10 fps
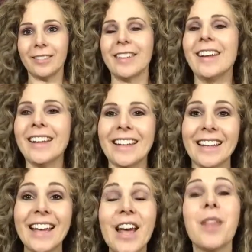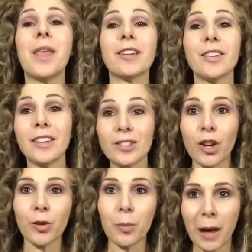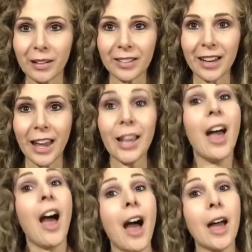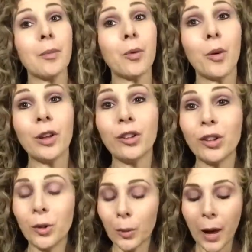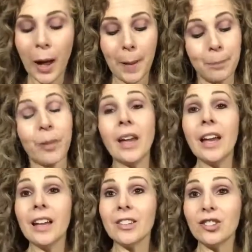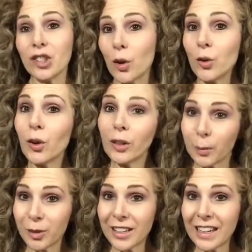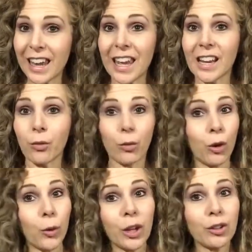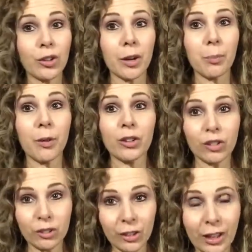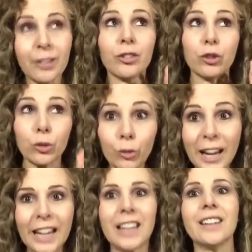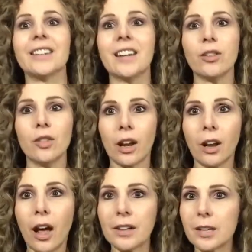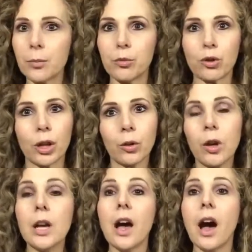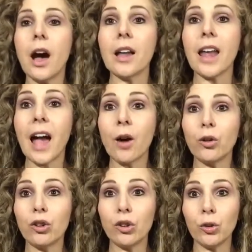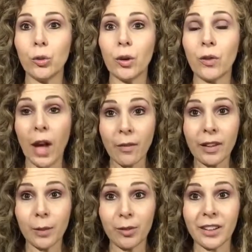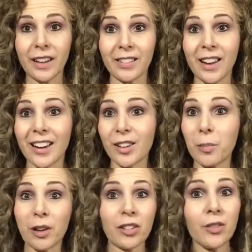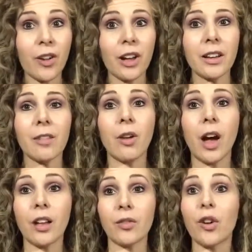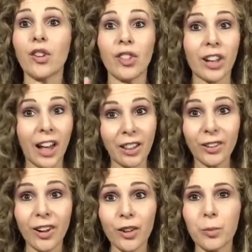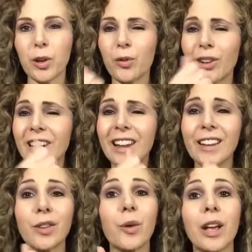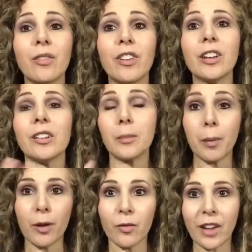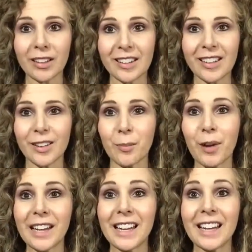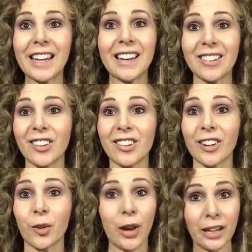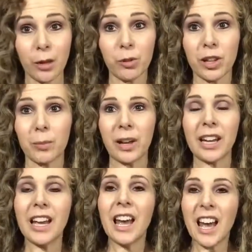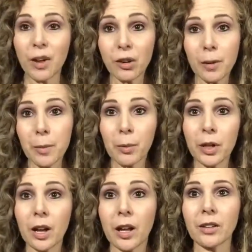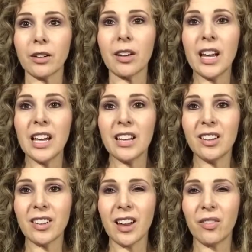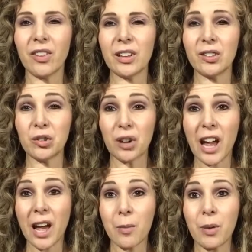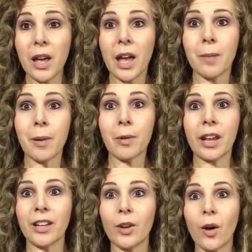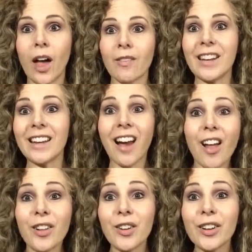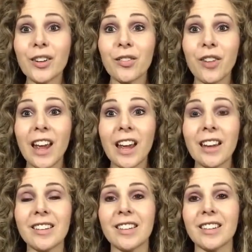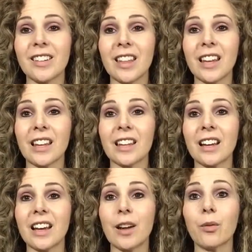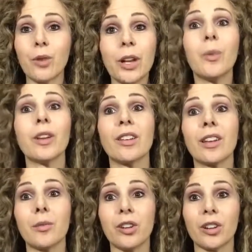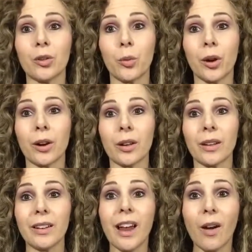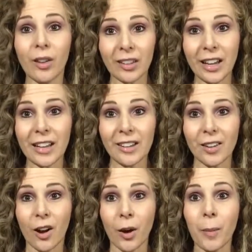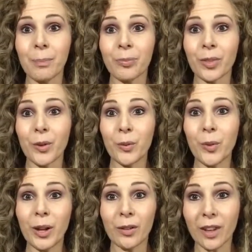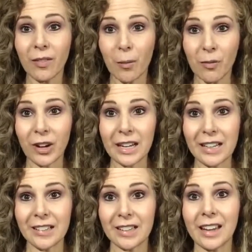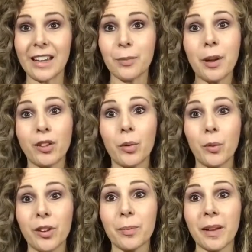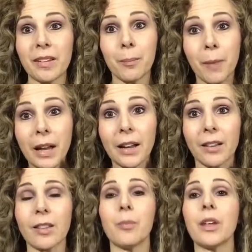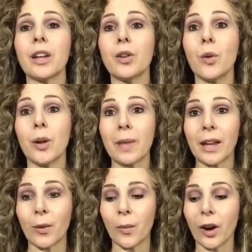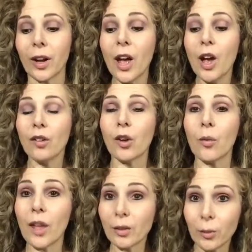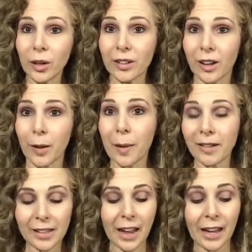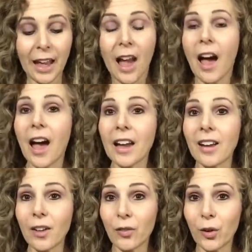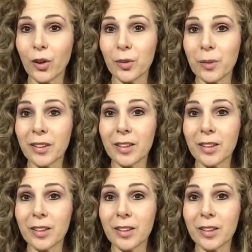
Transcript: Ah! That's what this show's about today. I'm going to um, show you a lipstick and a real quick trip, a trick. I do that a lot, tip, trick, on how to, if you have a lipstick that you're not especially fond of as far as the color goes, but you really like the way it feels and maybe you invested some money in it, it's just a great lipstick, but every time you put it on, you're, you just kind of feel drab and maybe like you don't have any color in your face and you think, I really want this lipstick to work. You know how us ladies are. We don't give up very easily, especially when we spent some money on something and you want to make it work. So that's what we're going to talk about today. I got for Christmas